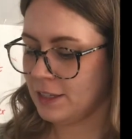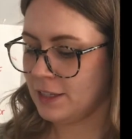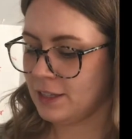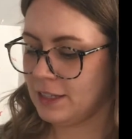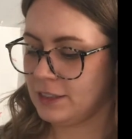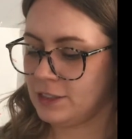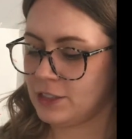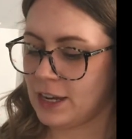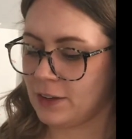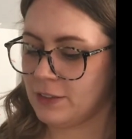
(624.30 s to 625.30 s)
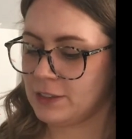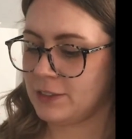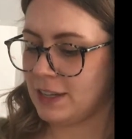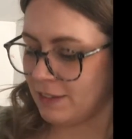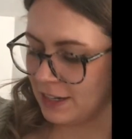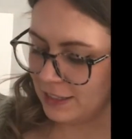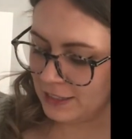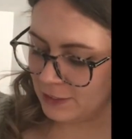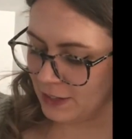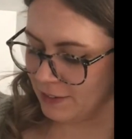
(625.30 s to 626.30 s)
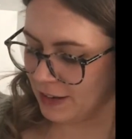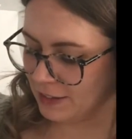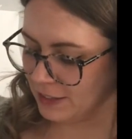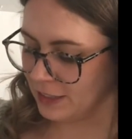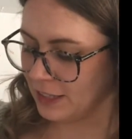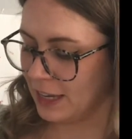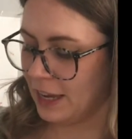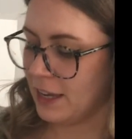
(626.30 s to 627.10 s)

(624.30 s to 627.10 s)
need to check which way around, this way around, look, okay.